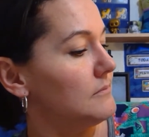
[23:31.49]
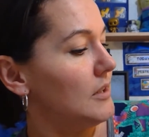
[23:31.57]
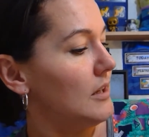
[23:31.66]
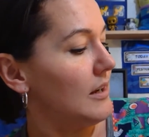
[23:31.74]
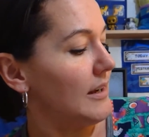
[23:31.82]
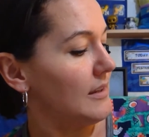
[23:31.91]

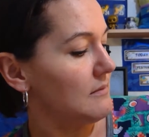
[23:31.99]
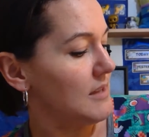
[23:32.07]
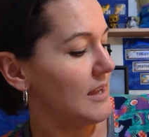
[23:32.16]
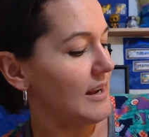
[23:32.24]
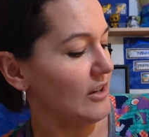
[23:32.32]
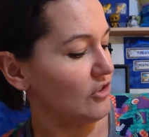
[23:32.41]
I
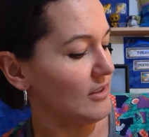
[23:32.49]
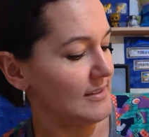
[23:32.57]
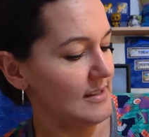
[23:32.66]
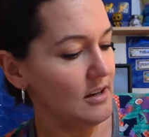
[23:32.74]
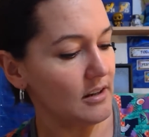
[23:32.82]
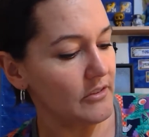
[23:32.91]
can't actually
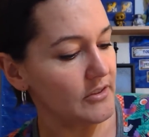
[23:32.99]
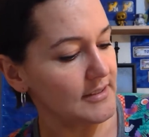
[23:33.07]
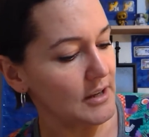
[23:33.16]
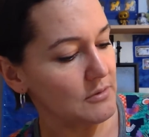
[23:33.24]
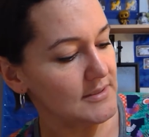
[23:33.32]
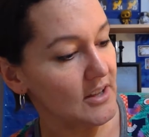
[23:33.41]
see our other
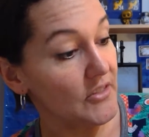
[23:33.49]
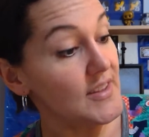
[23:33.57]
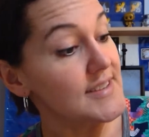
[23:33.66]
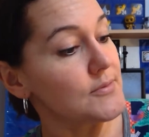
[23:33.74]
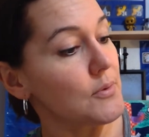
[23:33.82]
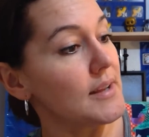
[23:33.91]
sight words on
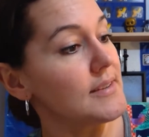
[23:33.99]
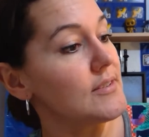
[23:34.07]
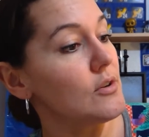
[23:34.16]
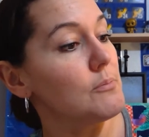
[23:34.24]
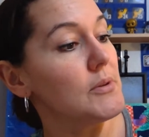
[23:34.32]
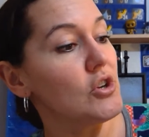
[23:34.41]
this one.
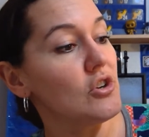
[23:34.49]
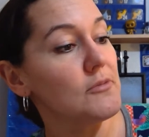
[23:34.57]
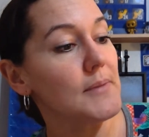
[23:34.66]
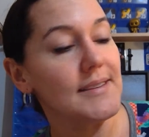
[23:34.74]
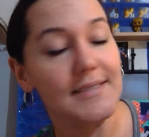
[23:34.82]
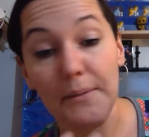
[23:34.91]
So, but yours
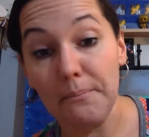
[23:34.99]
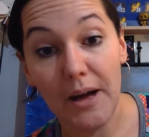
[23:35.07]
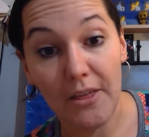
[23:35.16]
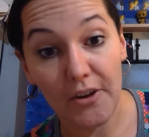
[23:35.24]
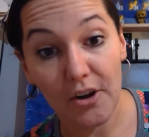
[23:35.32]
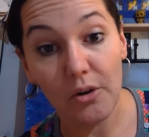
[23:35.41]
might say
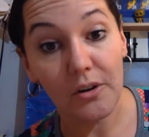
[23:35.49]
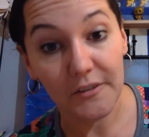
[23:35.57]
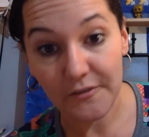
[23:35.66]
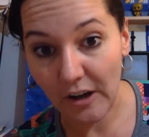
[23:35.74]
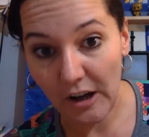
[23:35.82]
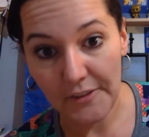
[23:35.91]
mother or
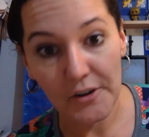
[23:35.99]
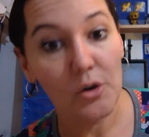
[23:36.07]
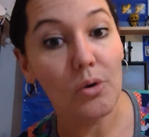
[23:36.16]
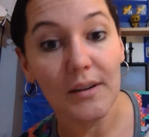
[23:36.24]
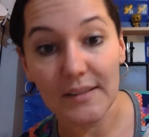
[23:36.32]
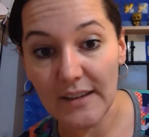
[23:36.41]
father
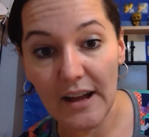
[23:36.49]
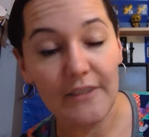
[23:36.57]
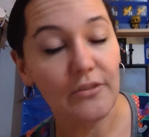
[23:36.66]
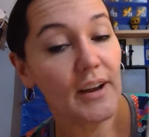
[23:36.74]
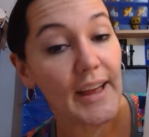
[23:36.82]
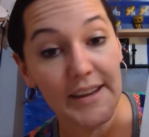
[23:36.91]
or
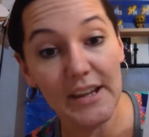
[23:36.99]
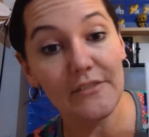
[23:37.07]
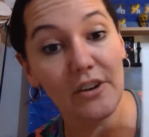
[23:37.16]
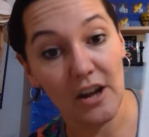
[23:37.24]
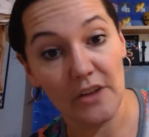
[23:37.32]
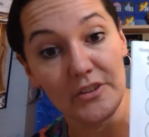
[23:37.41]
love or any of
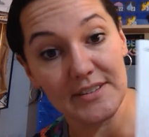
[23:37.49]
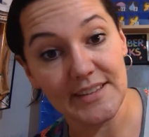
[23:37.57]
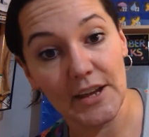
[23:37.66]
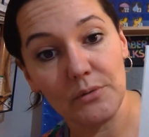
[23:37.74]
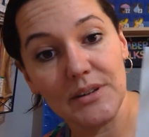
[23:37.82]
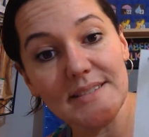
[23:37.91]
our other
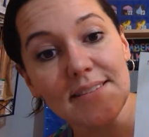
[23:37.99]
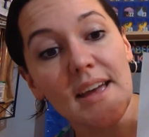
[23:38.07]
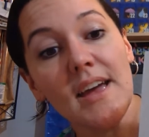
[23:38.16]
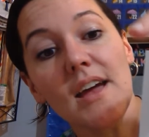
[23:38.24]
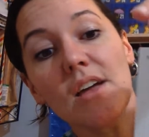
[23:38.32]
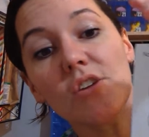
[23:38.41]
sight words,
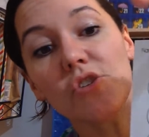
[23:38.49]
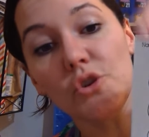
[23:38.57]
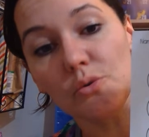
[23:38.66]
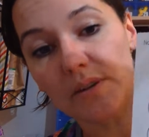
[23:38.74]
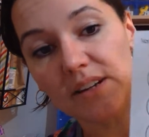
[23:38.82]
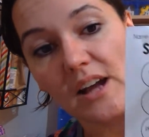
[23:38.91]

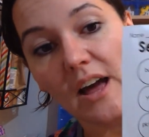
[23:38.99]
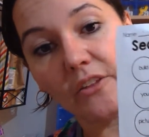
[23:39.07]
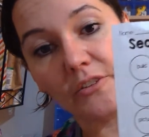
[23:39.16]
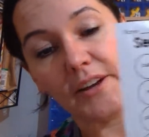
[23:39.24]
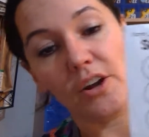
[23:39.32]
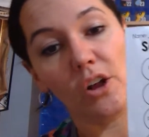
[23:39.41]
you would
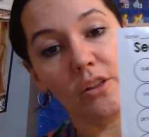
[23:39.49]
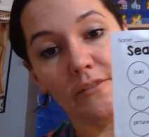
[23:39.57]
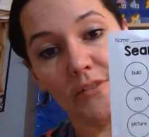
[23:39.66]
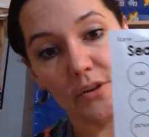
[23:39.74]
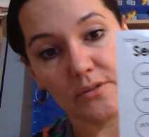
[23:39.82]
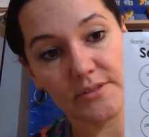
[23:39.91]
color in all
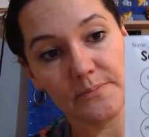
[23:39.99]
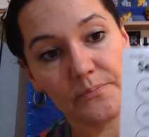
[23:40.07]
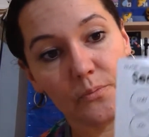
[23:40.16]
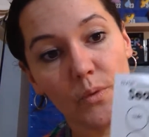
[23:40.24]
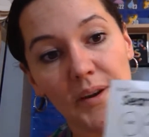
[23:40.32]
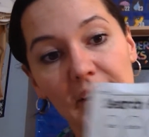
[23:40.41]
of those.
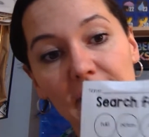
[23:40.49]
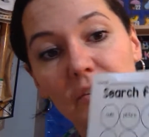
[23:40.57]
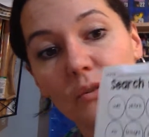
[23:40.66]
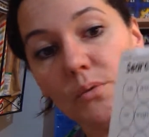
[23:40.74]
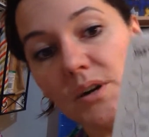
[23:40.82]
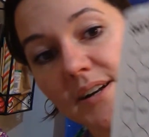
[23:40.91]

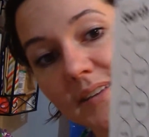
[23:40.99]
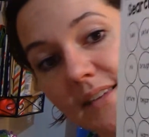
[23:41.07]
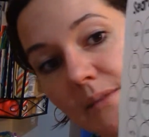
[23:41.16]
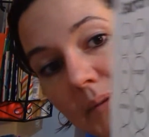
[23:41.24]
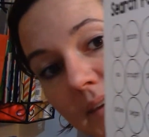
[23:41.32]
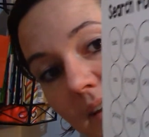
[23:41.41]
Whatever word is
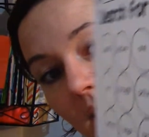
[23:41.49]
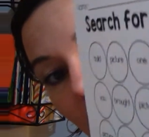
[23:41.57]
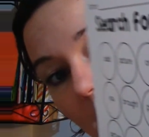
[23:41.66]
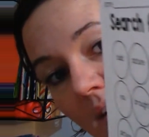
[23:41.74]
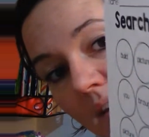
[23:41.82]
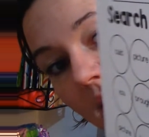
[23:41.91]
up here
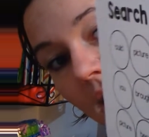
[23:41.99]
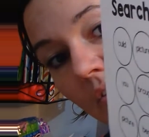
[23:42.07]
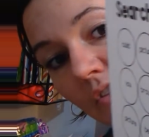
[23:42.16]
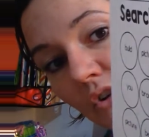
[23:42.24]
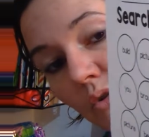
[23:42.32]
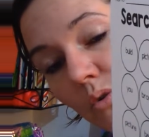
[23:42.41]

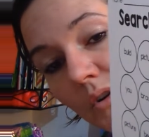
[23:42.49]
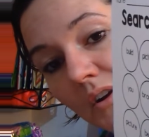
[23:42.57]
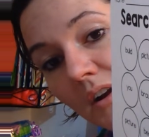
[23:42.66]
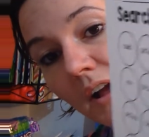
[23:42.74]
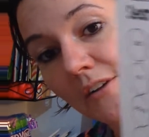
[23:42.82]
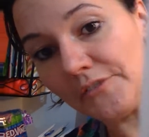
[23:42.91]
in the
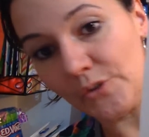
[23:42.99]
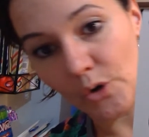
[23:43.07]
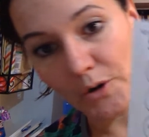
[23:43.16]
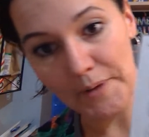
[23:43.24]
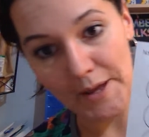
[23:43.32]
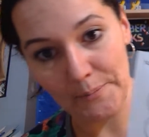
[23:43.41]
corner of
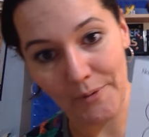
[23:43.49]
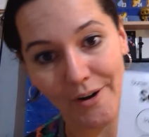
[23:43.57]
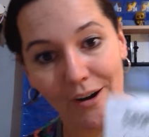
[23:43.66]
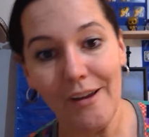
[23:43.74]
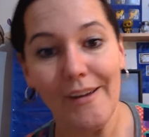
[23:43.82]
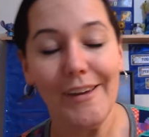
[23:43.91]
your
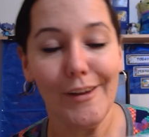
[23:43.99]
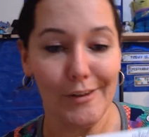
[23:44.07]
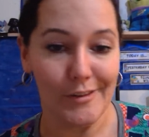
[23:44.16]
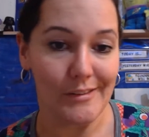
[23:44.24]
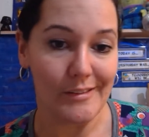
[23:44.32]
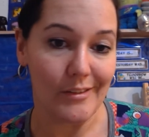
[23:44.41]
paper
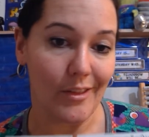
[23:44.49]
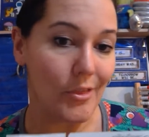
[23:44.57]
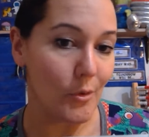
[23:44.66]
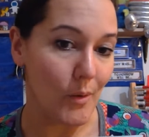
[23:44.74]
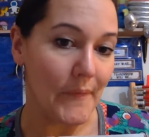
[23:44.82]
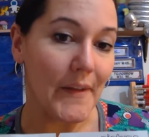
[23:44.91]
is
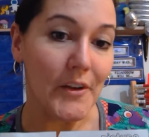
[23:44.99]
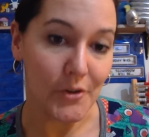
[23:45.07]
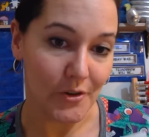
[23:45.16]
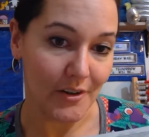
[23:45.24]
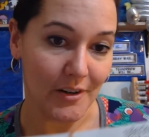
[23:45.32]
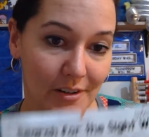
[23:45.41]
the one that
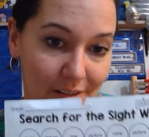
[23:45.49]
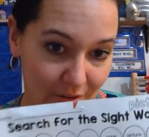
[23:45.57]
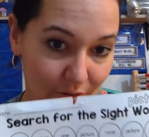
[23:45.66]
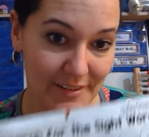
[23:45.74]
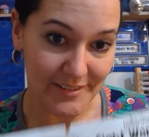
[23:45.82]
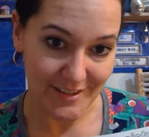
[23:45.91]
you're
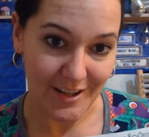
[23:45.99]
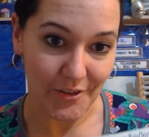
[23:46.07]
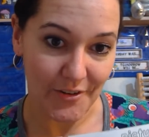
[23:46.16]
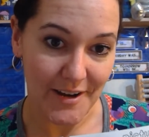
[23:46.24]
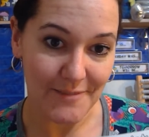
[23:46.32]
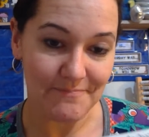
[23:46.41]
going to
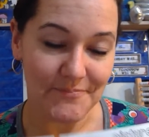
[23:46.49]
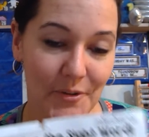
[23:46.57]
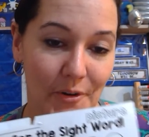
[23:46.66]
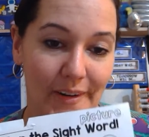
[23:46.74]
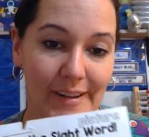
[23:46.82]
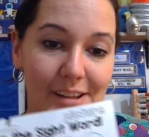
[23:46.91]
color in,
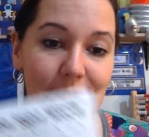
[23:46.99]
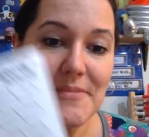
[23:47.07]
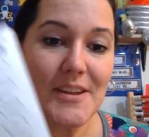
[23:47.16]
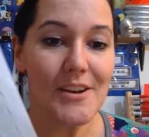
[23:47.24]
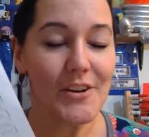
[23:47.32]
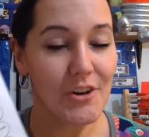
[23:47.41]
okay?
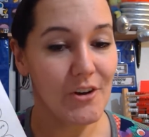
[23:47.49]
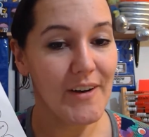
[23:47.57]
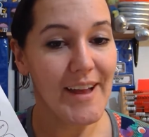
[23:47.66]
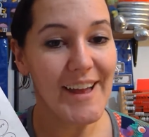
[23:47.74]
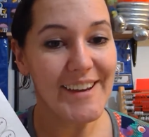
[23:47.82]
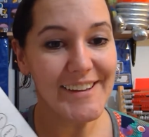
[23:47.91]
Go
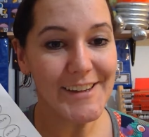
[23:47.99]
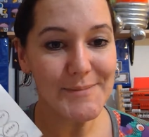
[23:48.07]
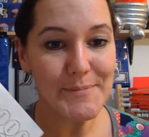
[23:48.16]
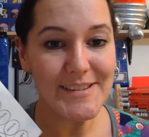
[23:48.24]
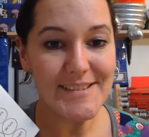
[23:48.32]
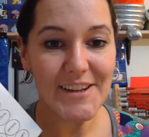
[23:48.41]
ahead and get
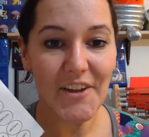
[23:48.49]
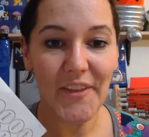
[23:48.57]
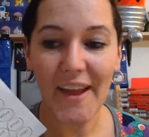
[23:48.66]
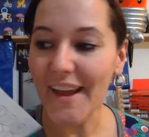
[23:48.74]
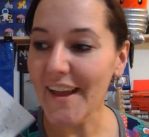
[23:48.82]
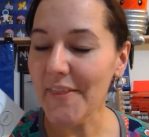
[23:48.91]
busy on
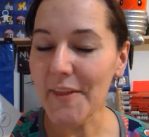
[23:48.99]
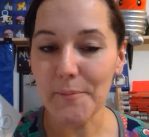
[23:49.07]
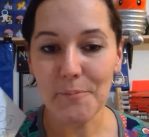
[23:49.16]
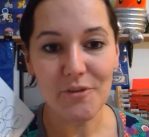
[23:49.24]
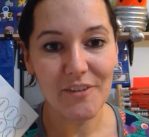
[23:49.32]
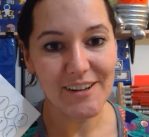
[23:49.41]
that and
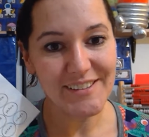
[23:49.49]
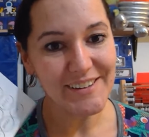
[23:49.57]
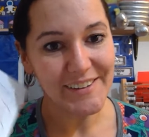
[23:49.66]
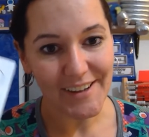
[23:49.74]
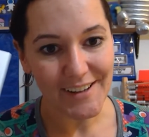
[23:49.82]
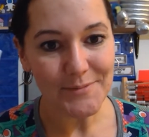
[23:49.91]
then move on to
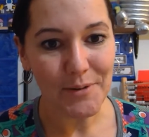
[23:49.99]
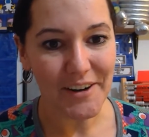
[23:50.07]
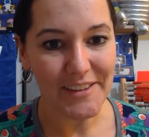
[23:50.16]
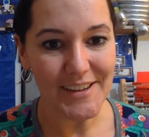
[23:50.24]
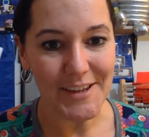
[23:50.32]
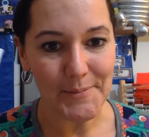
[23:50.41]
the next part
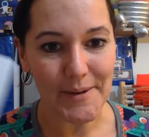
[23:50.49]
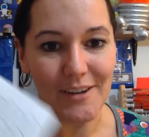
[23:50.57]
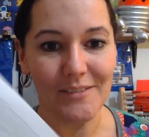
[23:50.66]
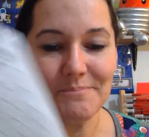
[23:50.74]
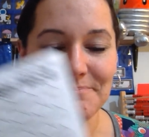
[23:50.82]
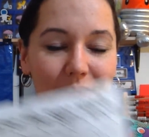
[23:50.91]
of the
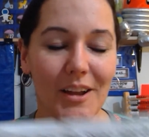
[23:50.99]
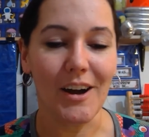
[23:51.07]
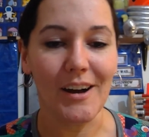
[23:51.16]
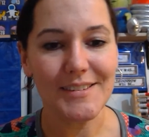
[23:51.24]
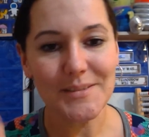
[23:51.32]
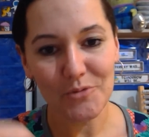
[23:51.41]
email.
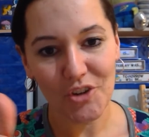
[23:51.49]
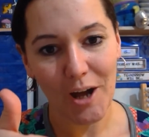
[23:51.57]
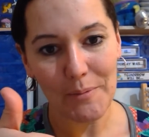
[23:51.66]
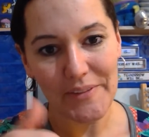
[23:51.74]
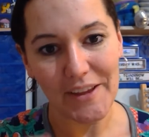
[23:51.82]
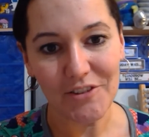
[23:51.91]
Awesome
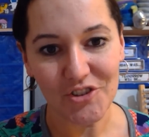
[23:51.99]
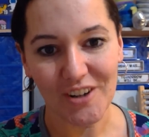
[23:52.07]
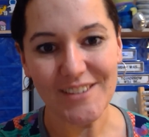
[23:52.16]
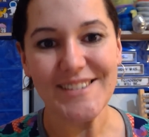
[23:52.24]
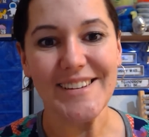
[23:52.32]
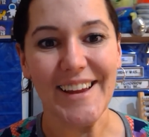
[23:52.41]
job in language
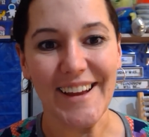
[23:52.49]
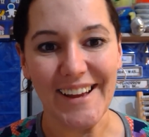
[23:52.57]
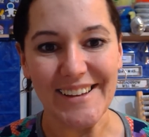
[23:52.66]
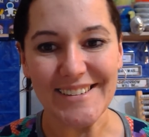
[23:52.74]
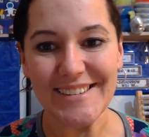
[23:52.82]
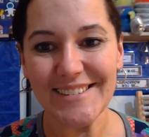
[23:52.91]
arts today,
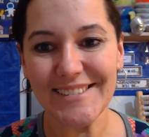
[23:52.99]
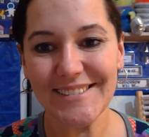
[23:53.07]
guys.